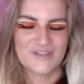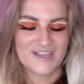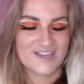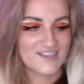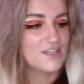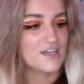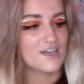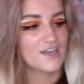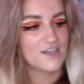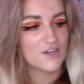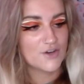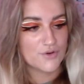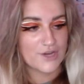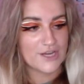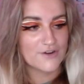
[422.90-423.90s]
like the
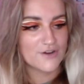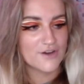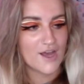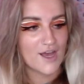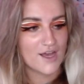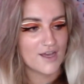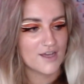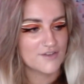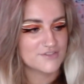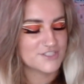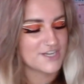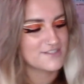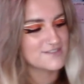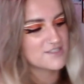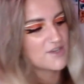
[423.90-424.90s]
creator of
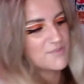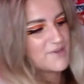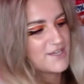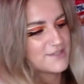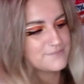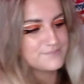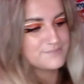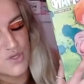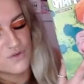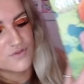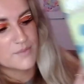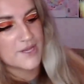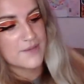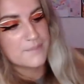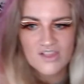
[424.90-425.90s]
Chainsaw Man, beautiful
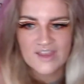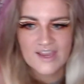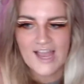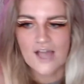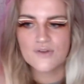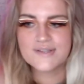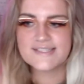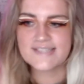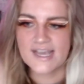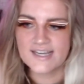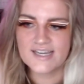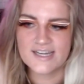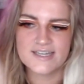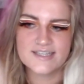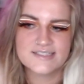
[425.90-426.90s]
man, like how
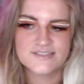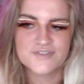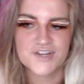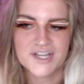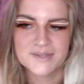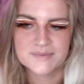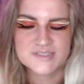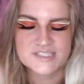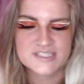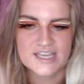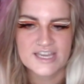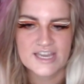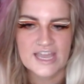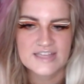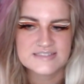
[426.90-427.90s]
exciting it is for him to
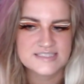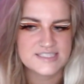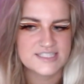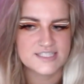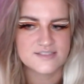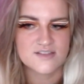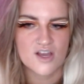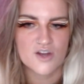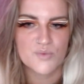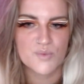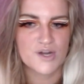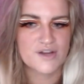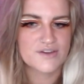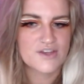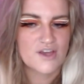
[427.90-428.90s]
like see his
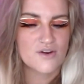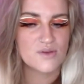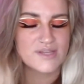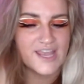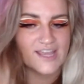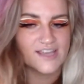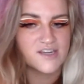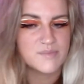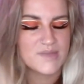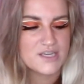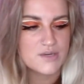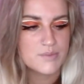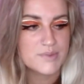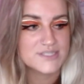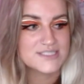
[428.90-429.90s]
artwork not only
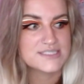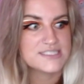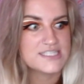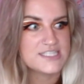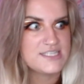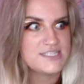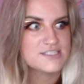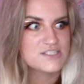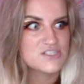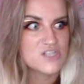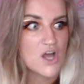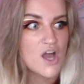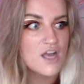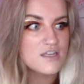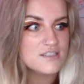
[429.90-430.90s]
animated but to see
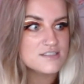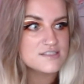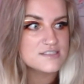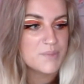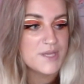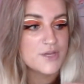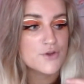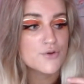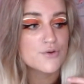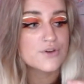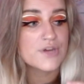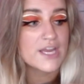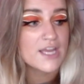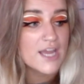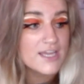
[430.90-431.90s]
songs being
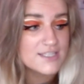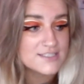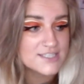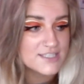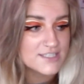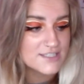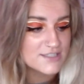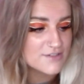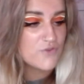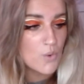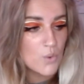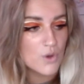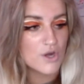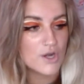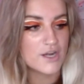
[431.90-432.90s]
created
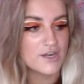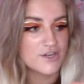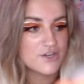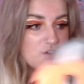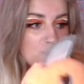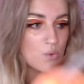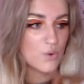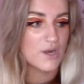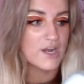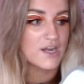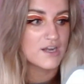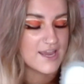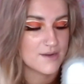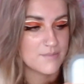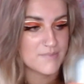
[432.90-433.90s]
for your
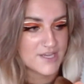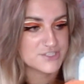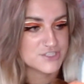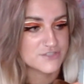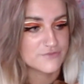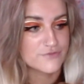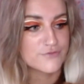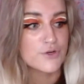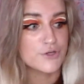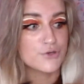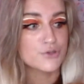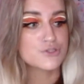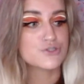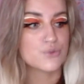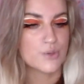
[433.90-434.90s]
animation, for
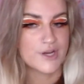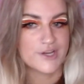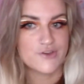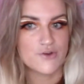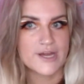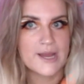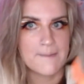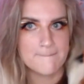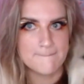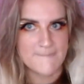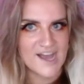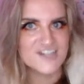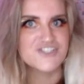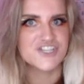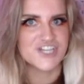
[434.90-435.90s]
your story, your
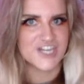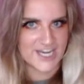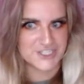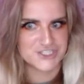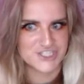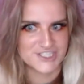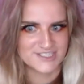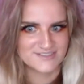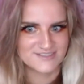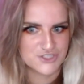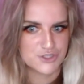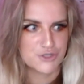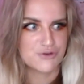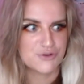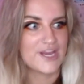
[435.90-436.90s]
imagination,
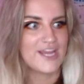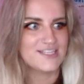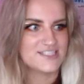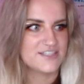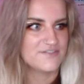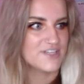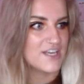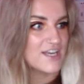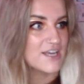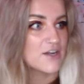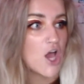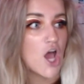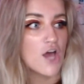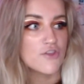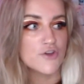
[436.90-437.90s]
your creativity, and
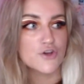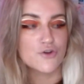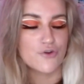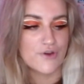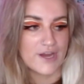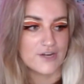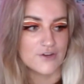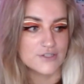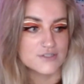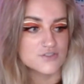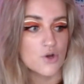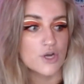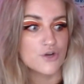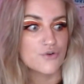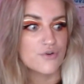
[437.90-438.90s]
other creators
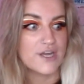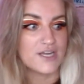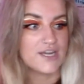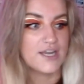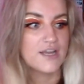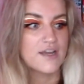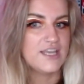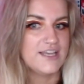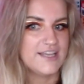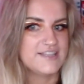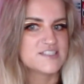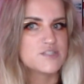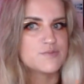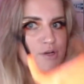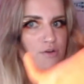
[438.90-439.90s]
are creating an
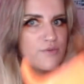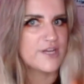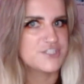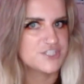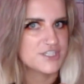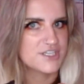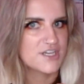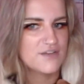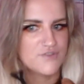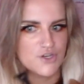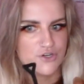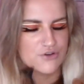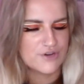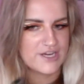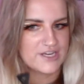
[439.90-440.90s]
inspiration of your
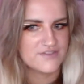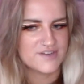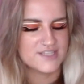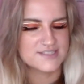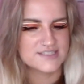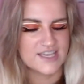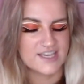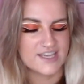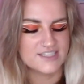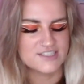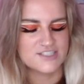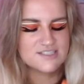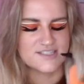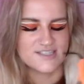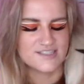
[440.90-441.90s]
creativeness. Like I
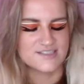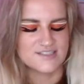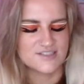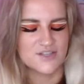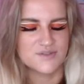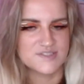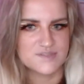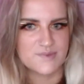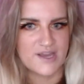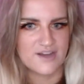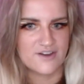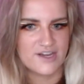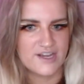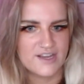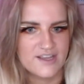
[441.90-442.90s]
just think it's so
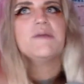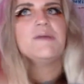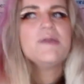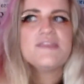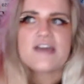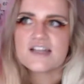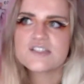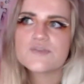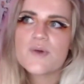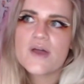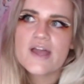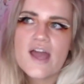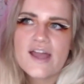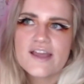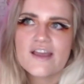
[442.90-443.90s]
inspiring. Maybe that's
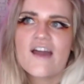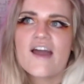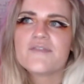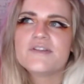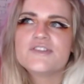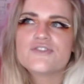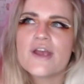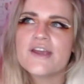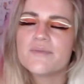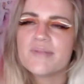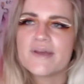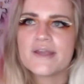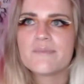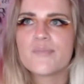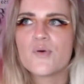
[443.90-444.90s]
why I I've been trying to
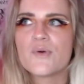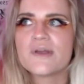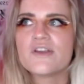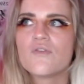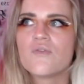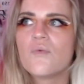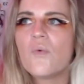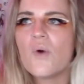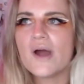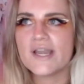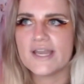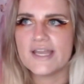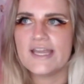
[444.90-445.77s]
pinpoint of what